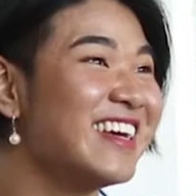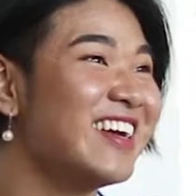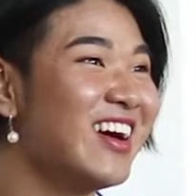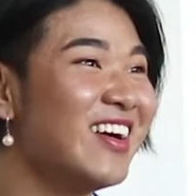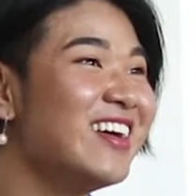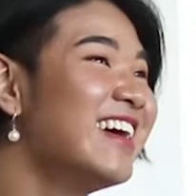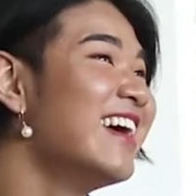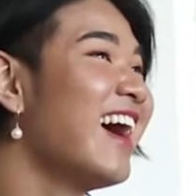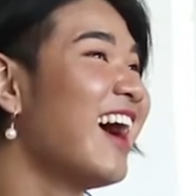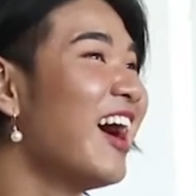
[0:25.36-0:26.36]
you know?
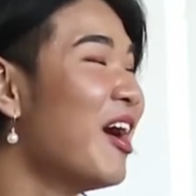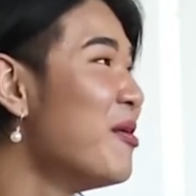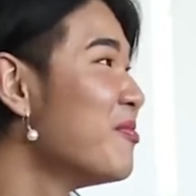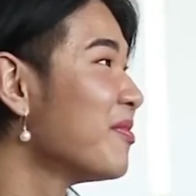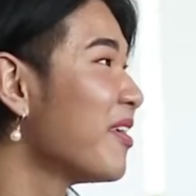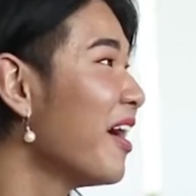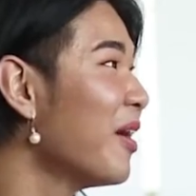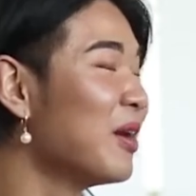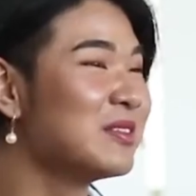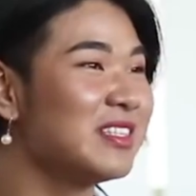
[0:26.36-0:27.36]
Um,
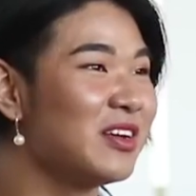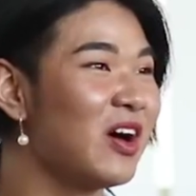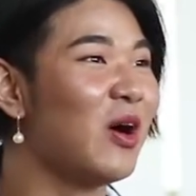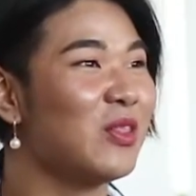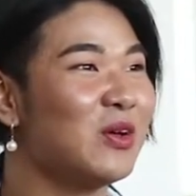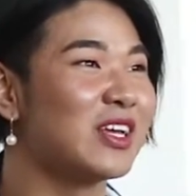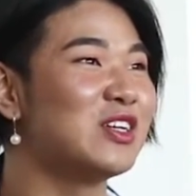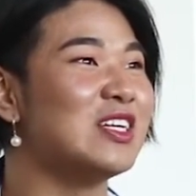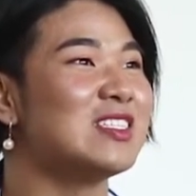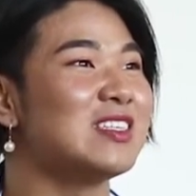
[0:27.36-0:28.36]
I was little, although I
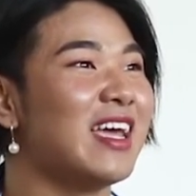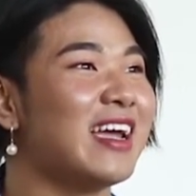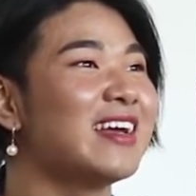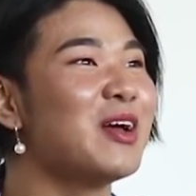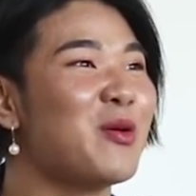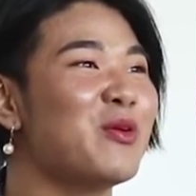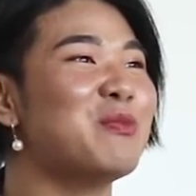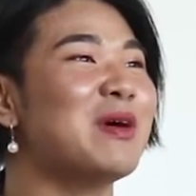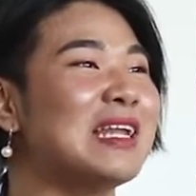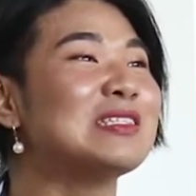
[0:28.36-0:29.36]
couldn't sing with
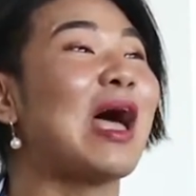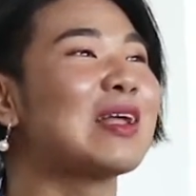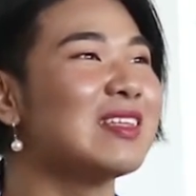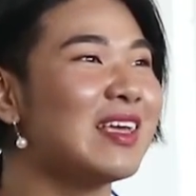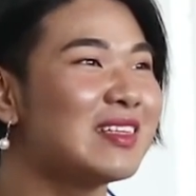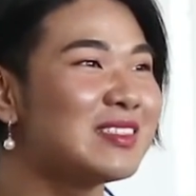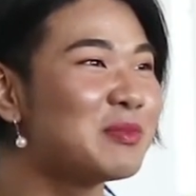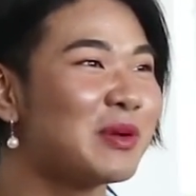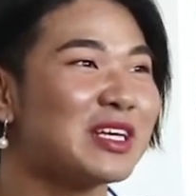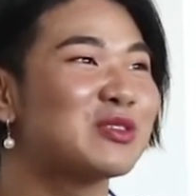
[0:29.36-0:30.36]
many
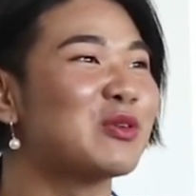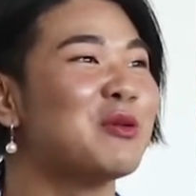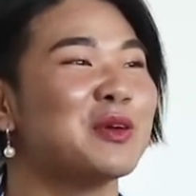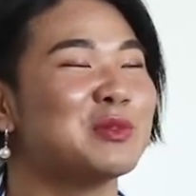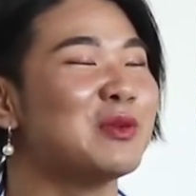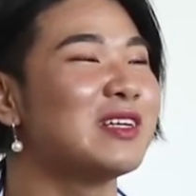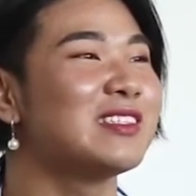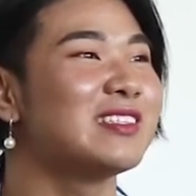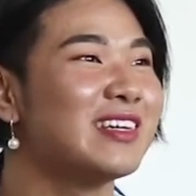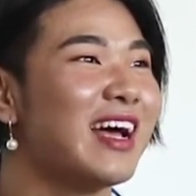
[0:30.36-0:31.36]
techniques, but I scream as much
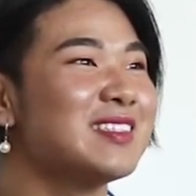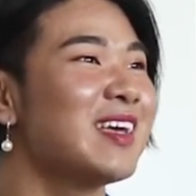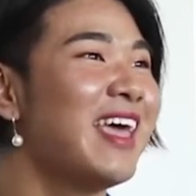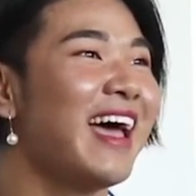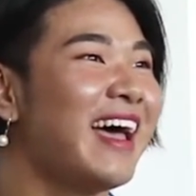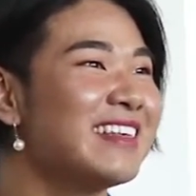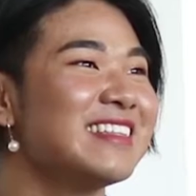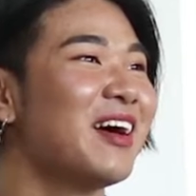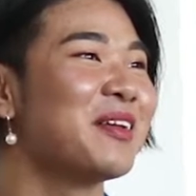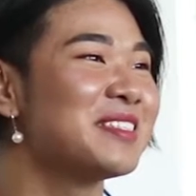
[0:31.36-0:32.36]
as I can, as
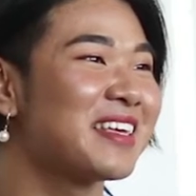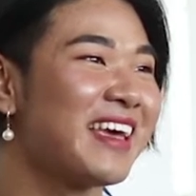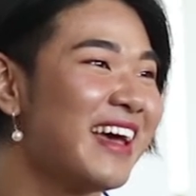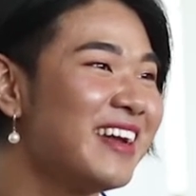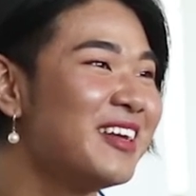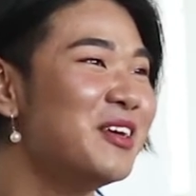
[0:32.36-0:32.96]
loud as I can.